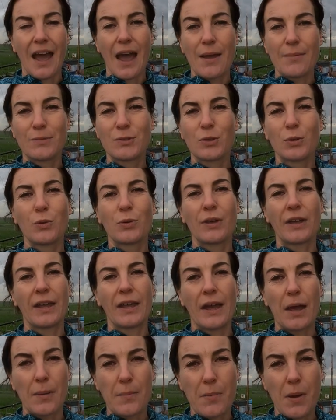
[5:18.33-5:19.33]
I'm
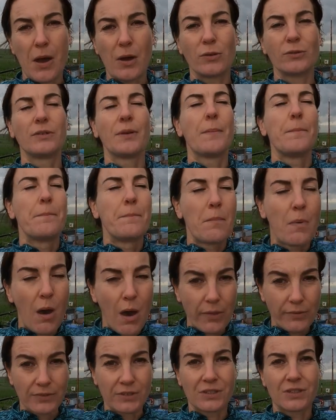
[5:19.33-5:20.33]
talking about
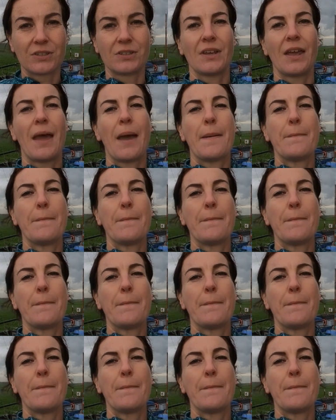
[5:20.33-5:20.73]
months